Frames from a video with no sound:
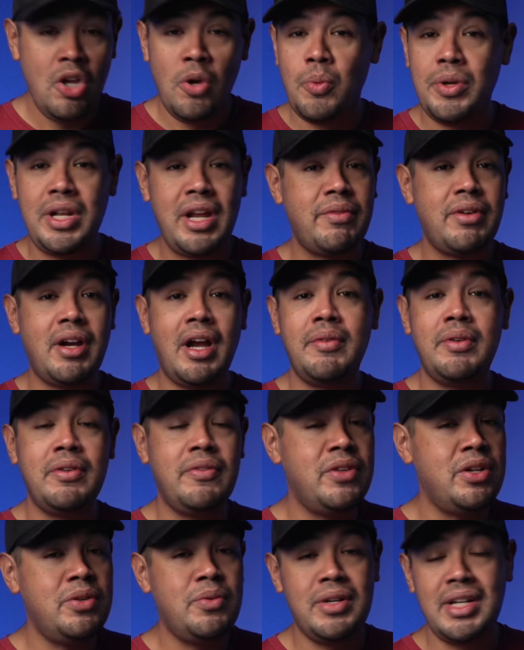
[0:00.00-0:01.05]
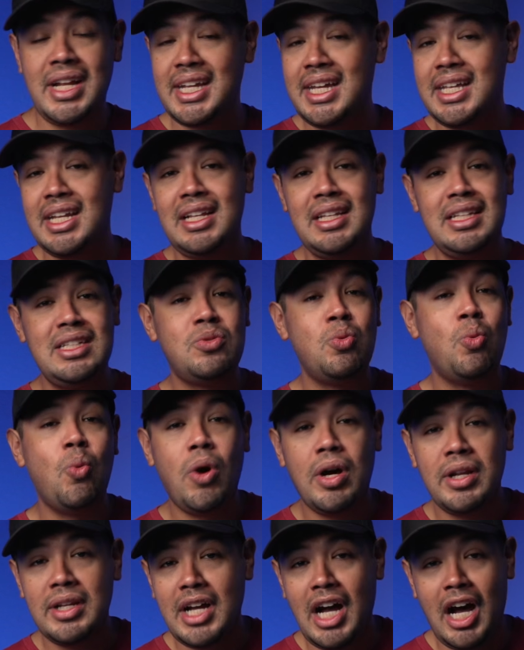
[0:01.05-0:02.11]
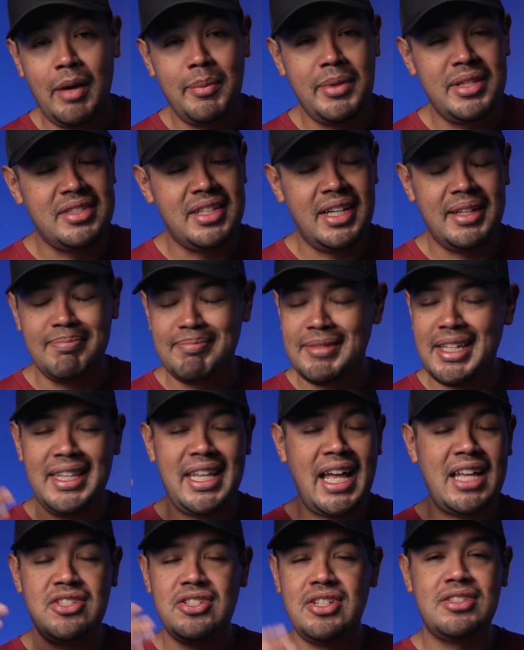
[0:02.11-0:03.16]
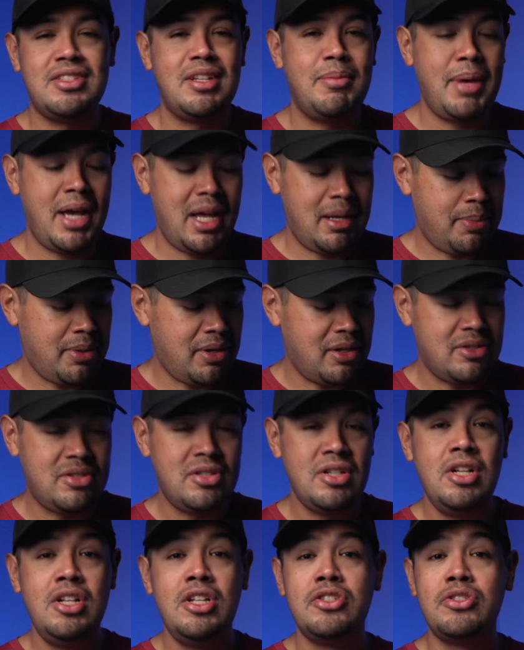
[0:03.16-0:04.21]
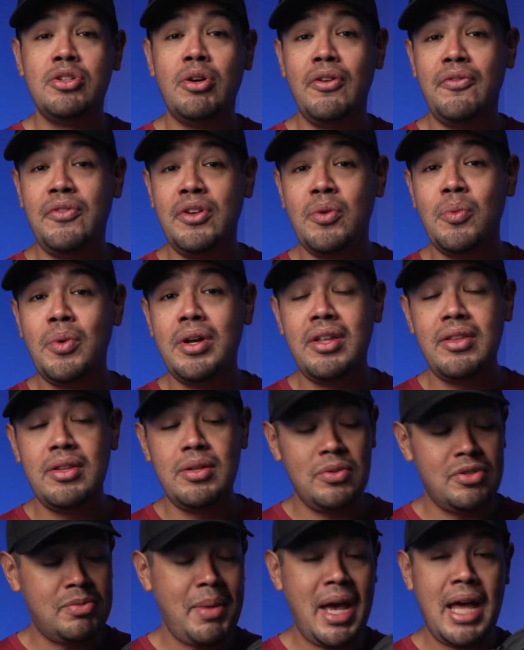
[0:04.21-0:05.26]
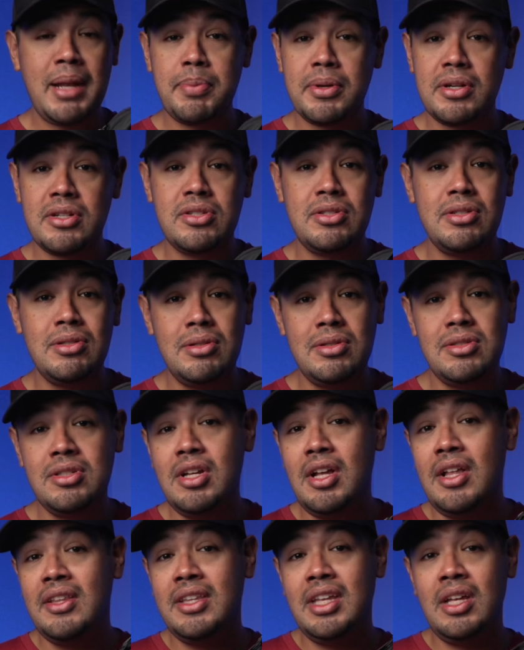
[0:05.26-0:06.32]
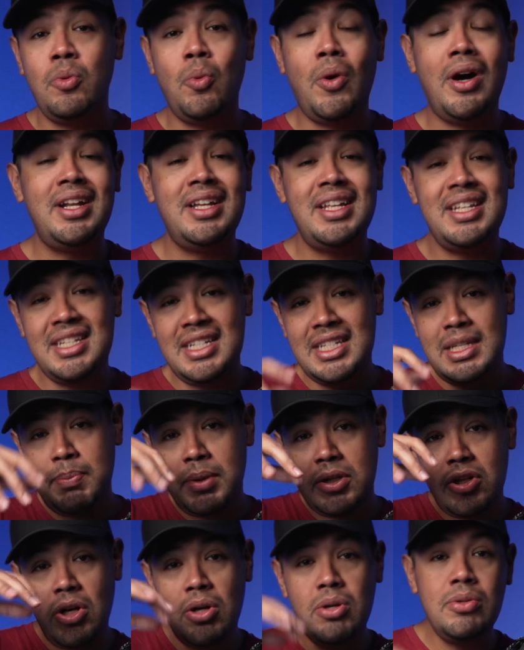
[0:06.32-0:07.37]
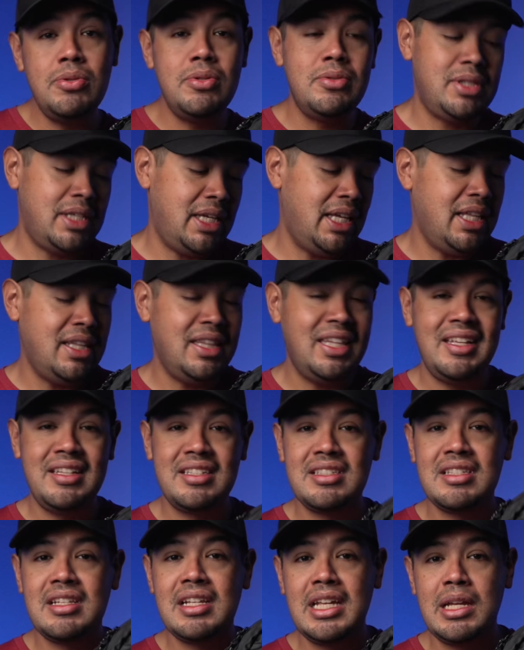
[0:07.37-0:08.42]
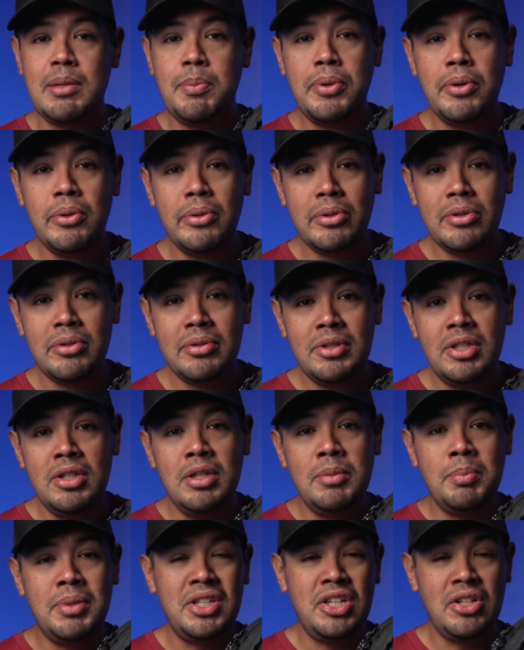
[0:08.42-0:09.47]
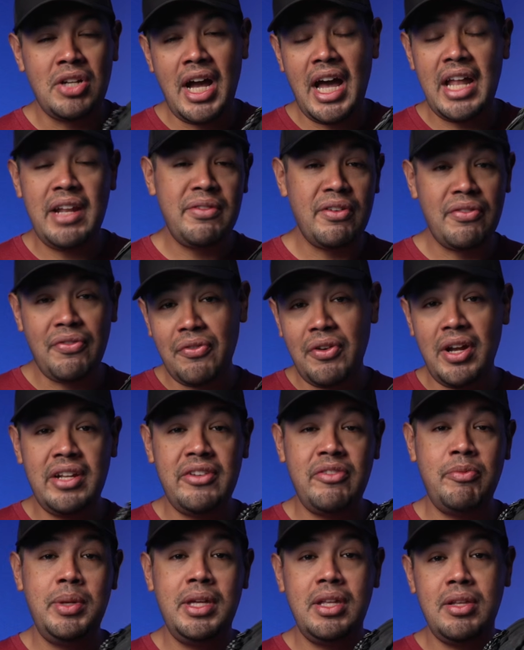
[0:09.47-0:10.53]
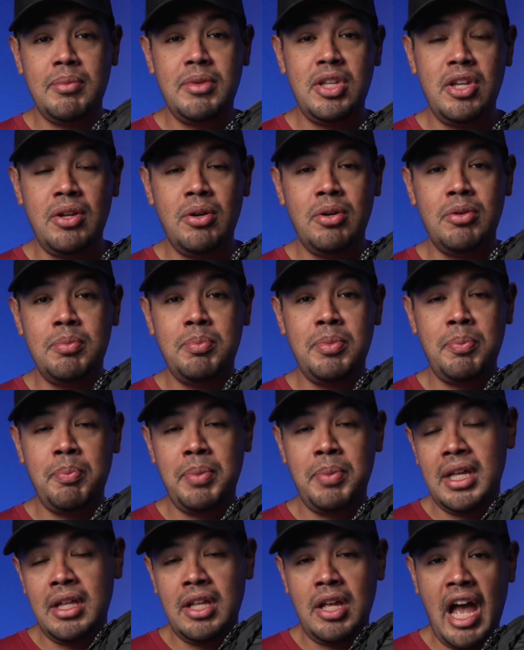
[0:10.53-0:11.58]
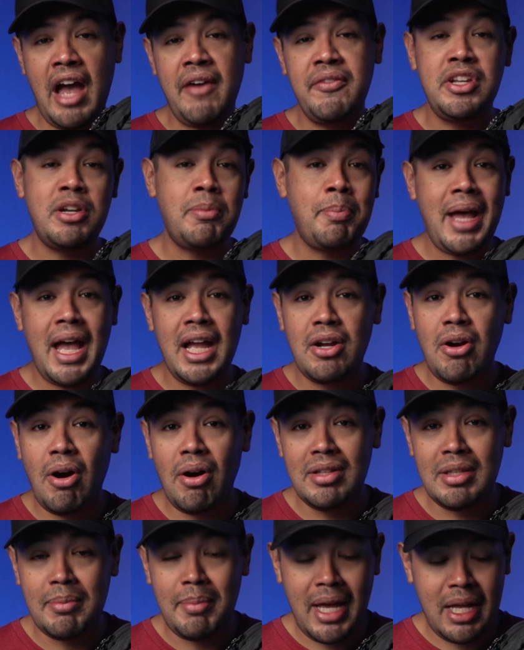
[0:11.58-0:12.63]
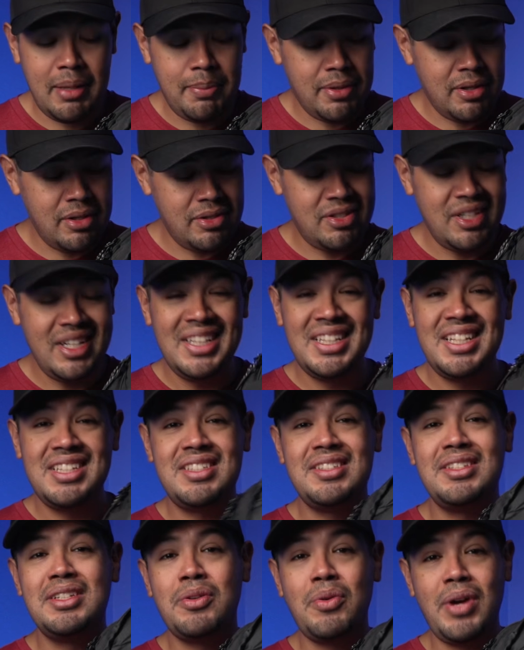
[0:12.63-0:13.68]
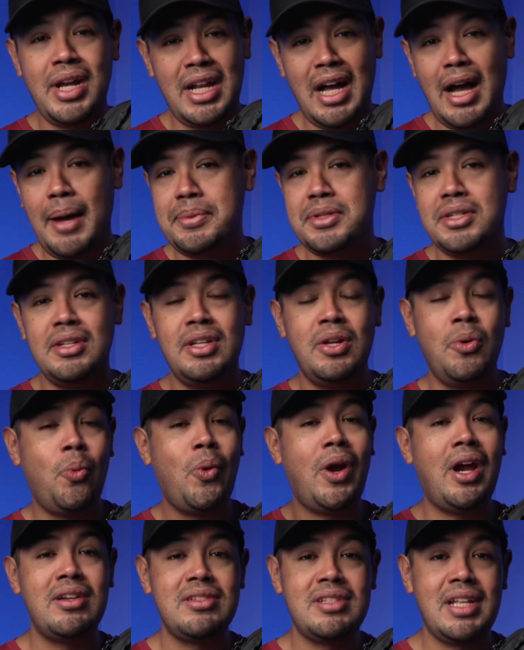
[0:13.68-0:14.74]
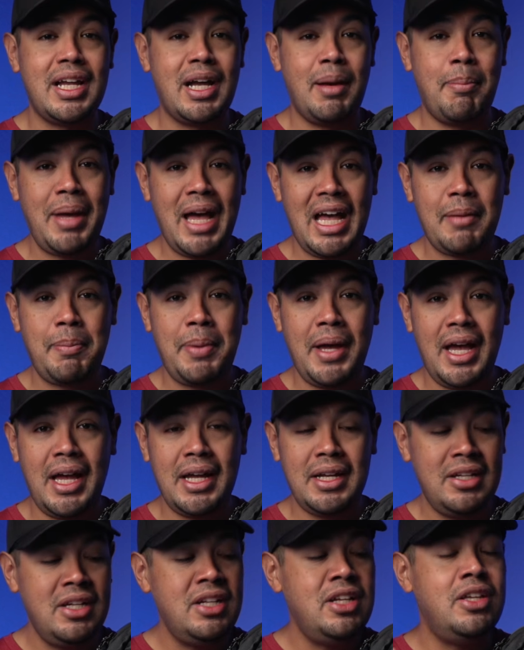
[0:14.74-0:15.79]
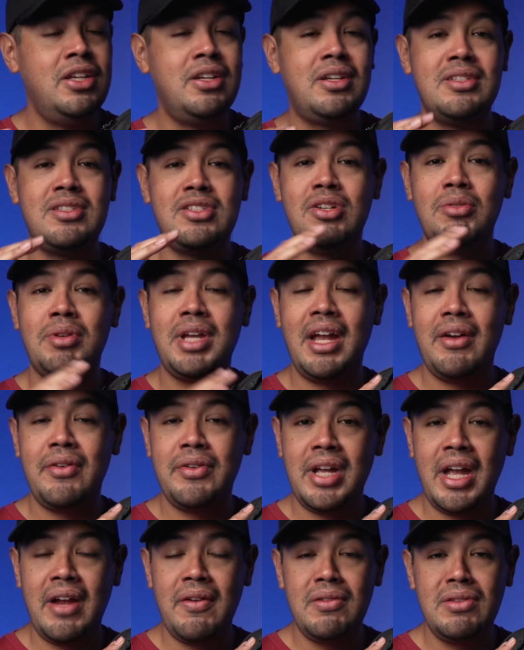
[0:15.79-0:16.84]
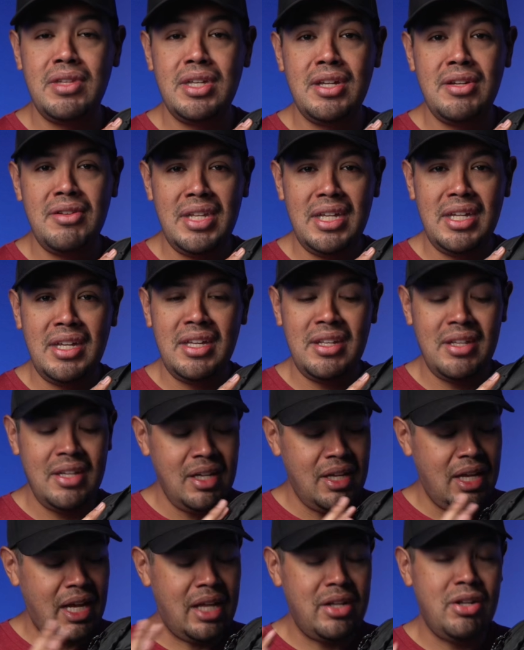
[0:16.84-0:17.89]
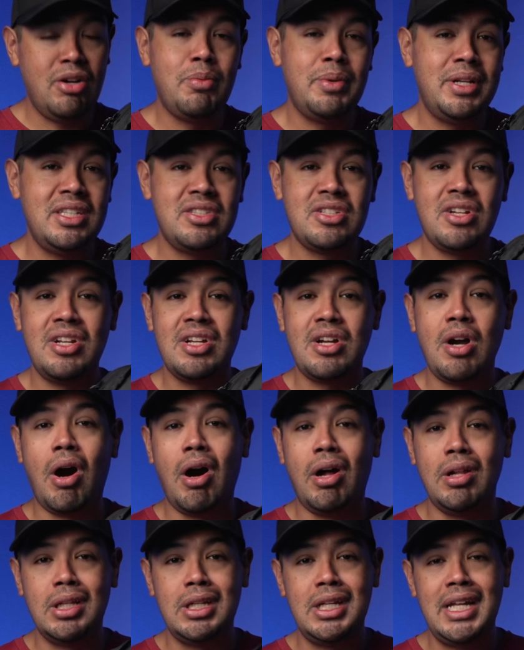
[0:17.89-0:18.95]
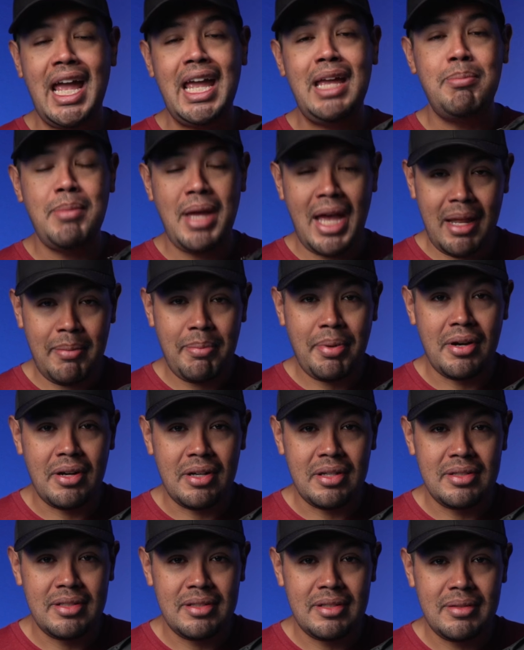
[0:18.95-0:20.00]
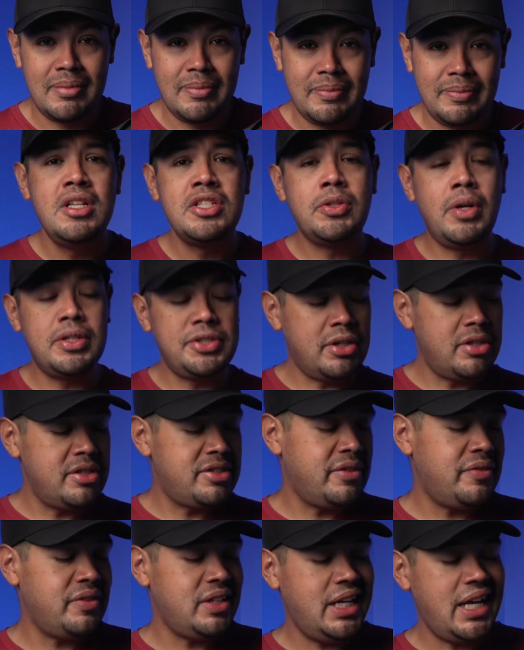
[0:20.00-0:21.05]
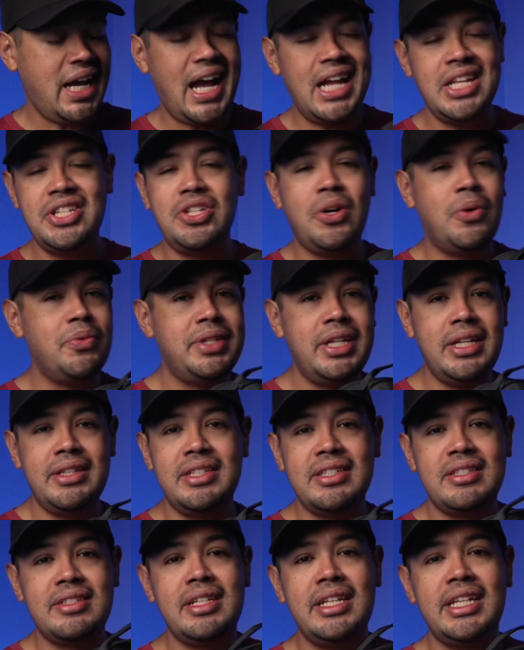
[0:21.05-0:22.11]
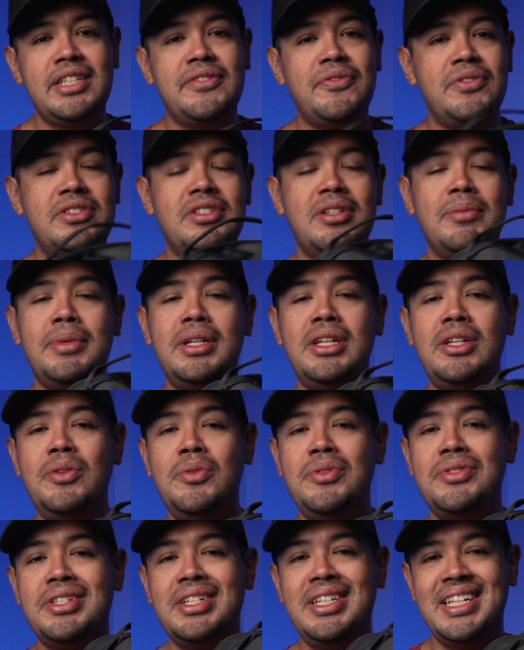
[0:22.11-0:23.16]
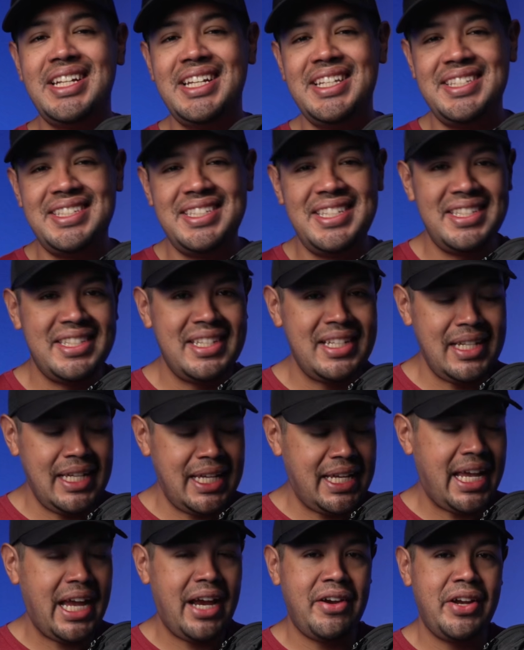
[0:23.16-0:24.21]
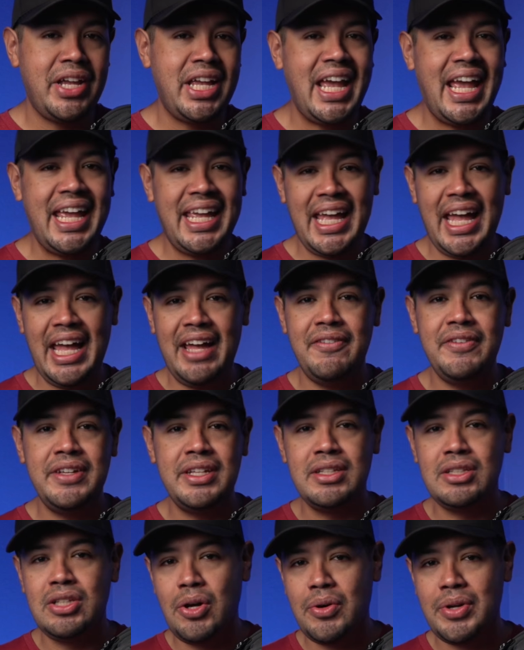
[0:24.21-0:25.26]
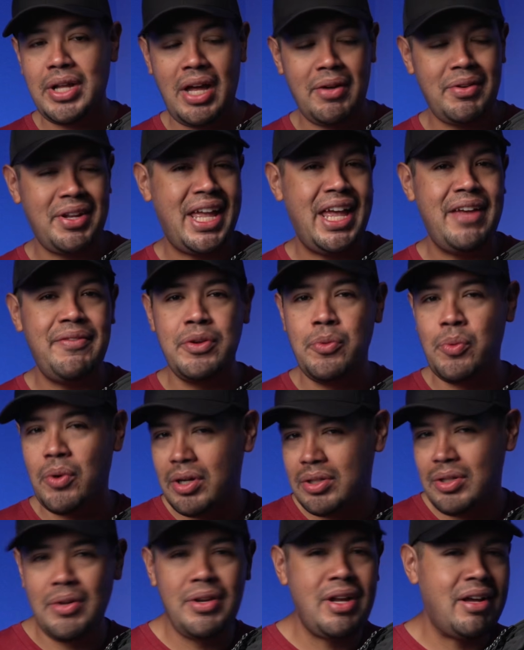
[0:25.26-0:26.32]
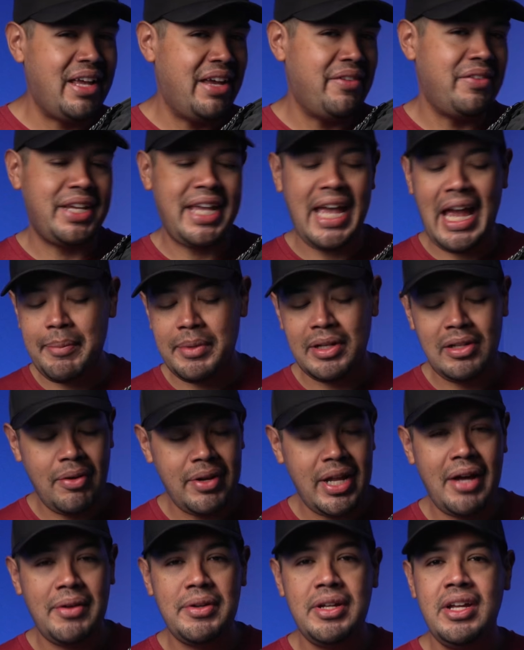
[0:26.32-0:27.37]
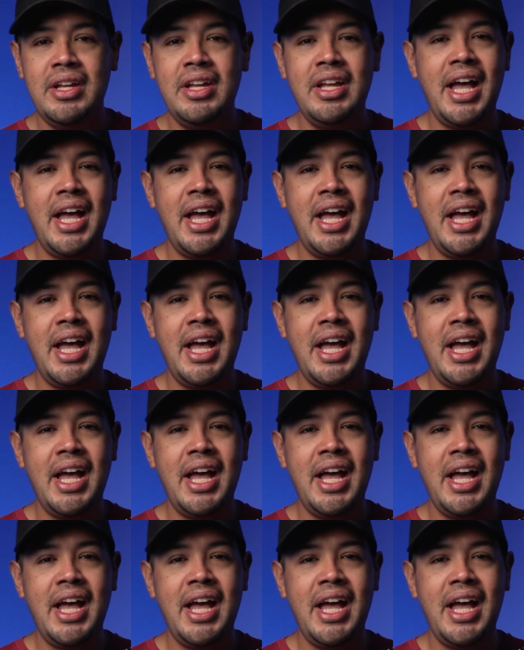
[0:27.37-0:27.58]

Whenever I review one, I get at least one comment saying, that's just a man purse. So if you're one of those man purse dudes that want to dip your toes in the sling pool, but you're kind of afraid of being, you know, having your bag called a man purse, this is a great option. It wears like a backpack. You can still carry everything you need, and nobody's going to call it a man purse. So alternatively, I don't think this sling is for somebody who's going to consistently carry a heavy loadout, a heavy work loadout, heavy Camry loadout.